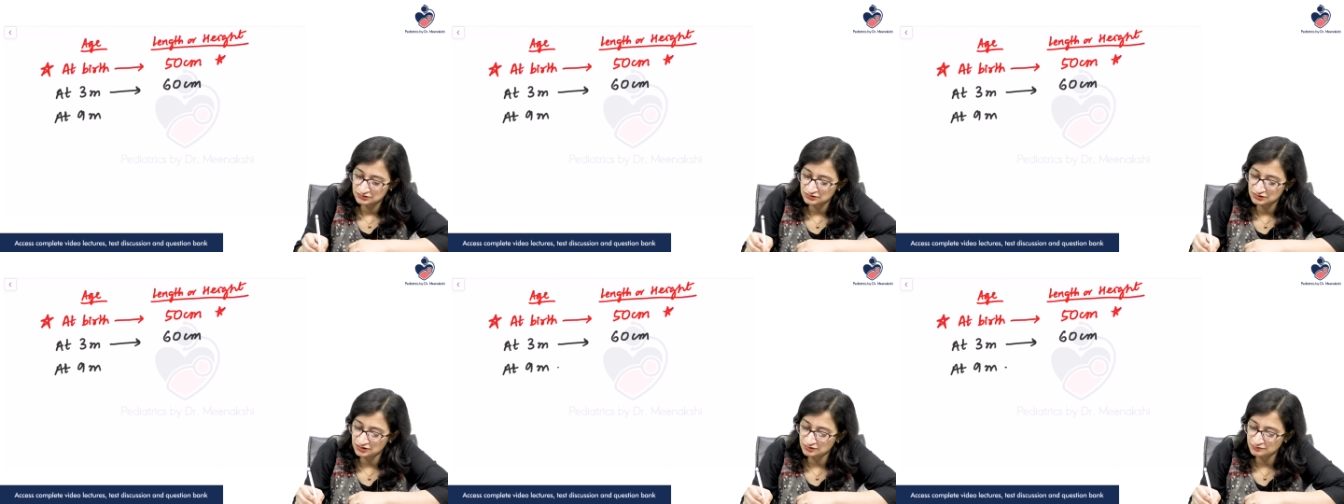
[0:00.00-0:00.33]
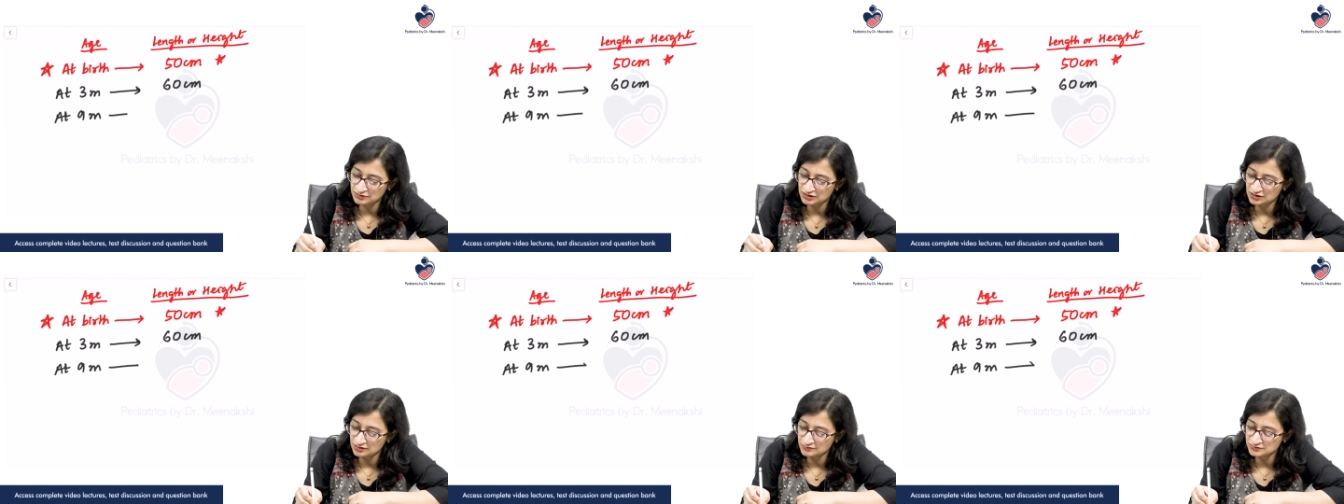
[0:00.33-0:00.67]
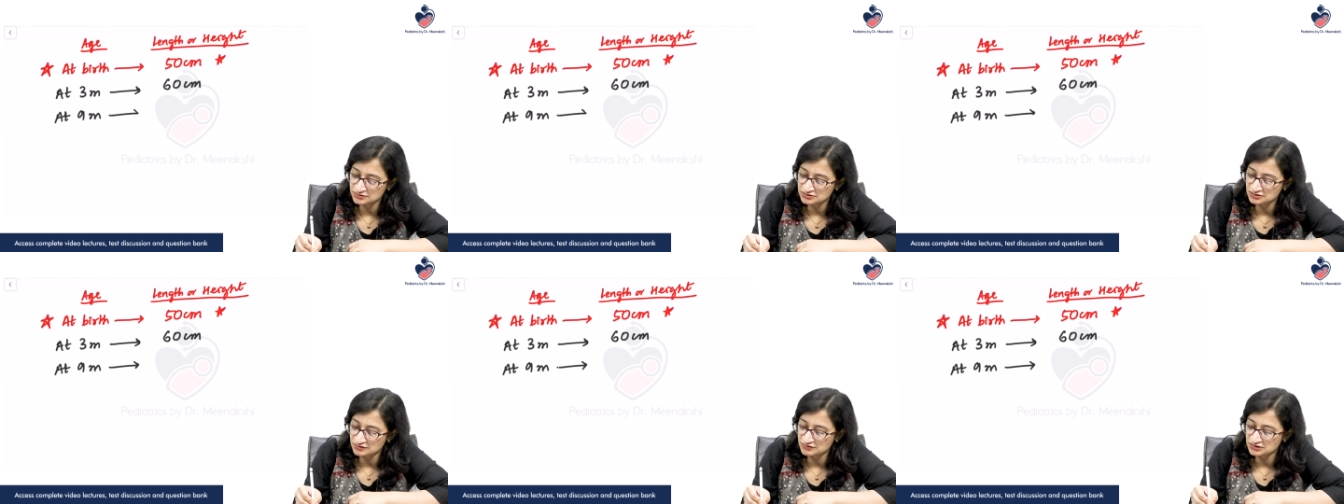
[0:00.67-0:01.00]
it
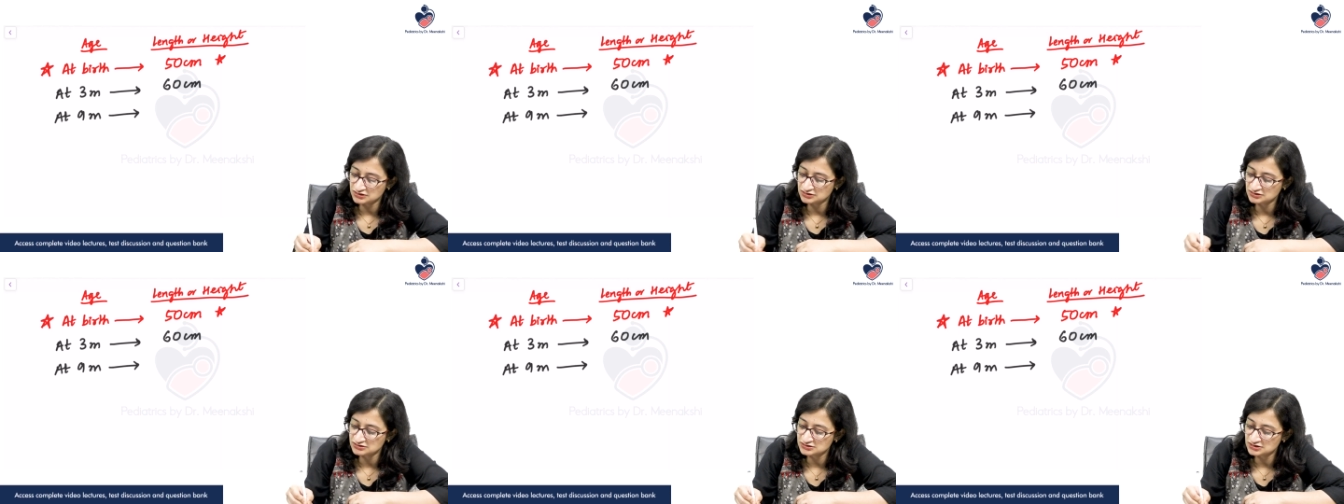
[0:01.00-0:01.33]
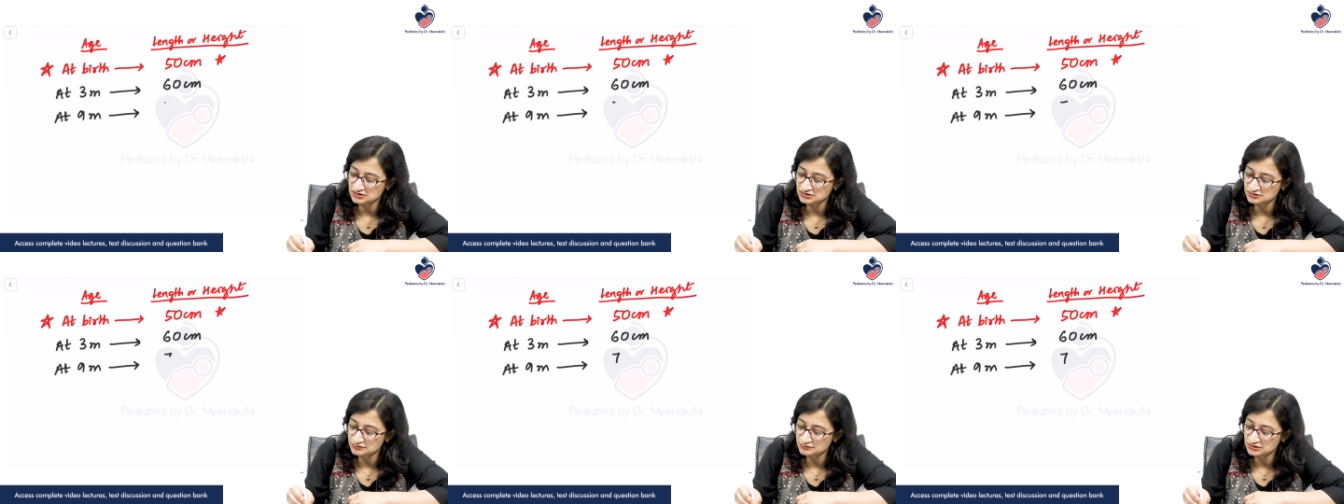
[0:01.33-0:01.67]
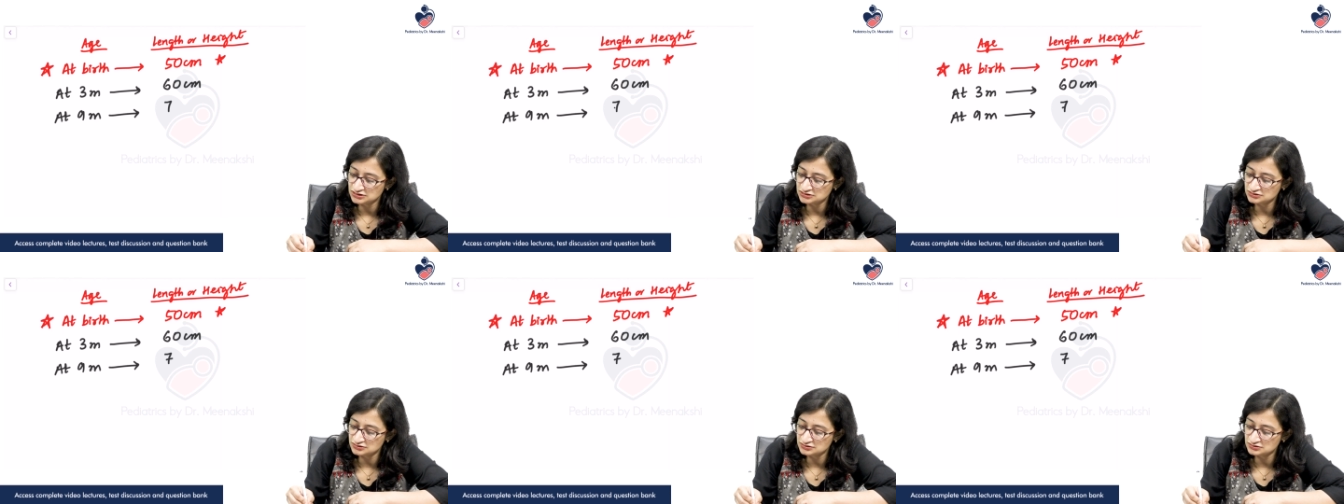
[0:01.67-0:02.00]
becomes 70
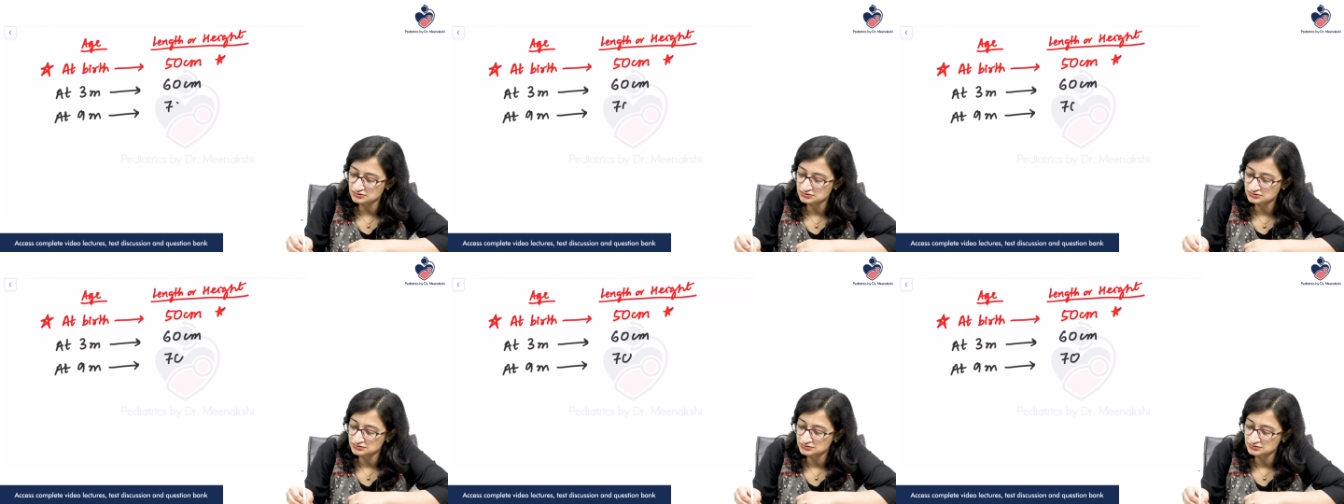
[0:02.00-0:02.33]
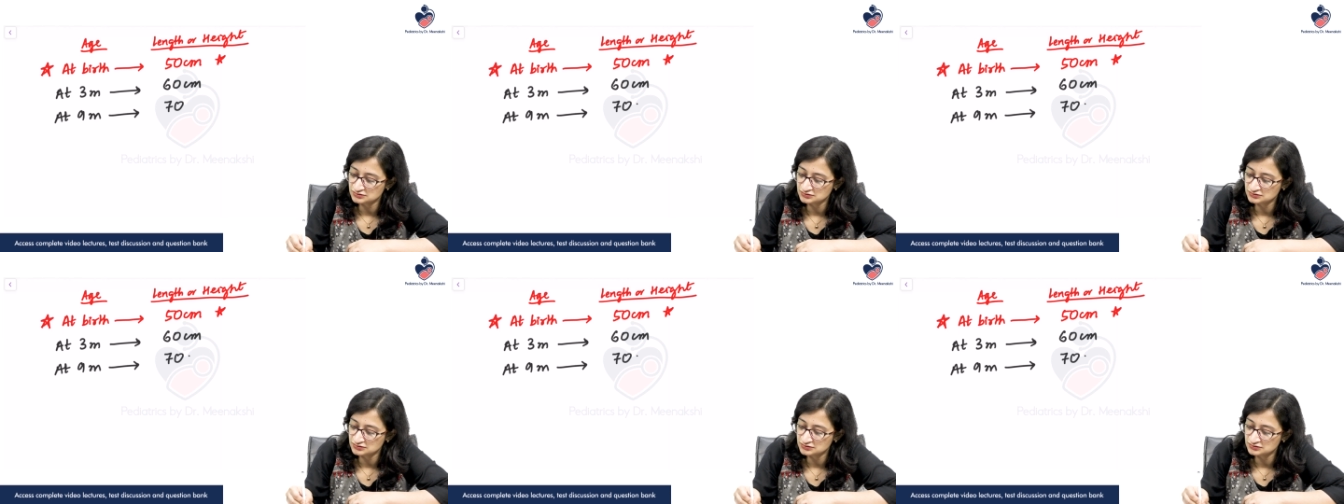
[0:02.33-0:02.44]
centimeters.